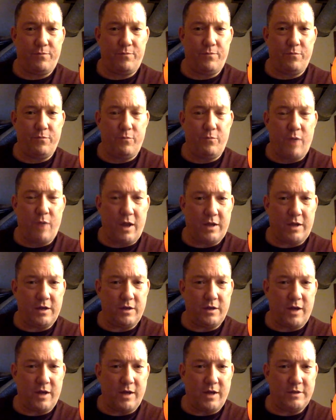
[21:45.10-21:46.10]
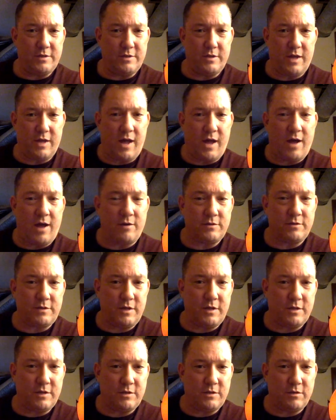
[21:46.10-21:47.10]
recognize the house
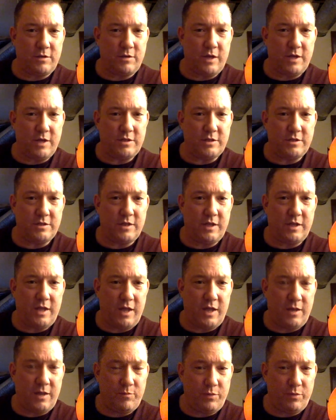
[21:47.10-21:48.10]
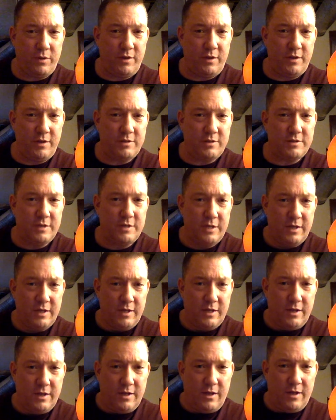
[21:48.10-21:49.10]
and its location, again, please
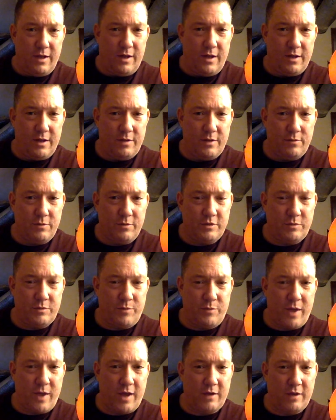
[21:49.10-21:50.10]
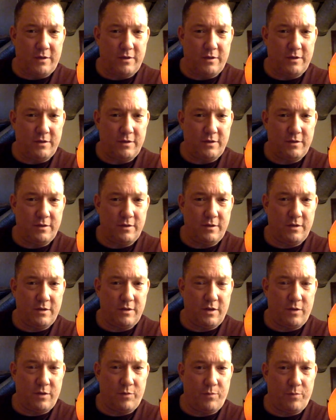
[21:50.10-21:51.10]
respect
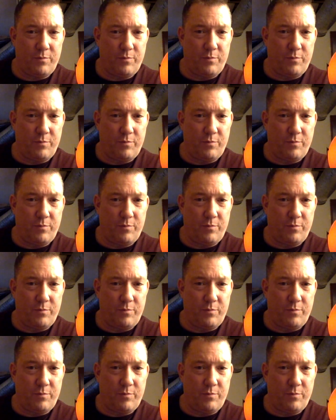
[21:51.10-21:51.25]
their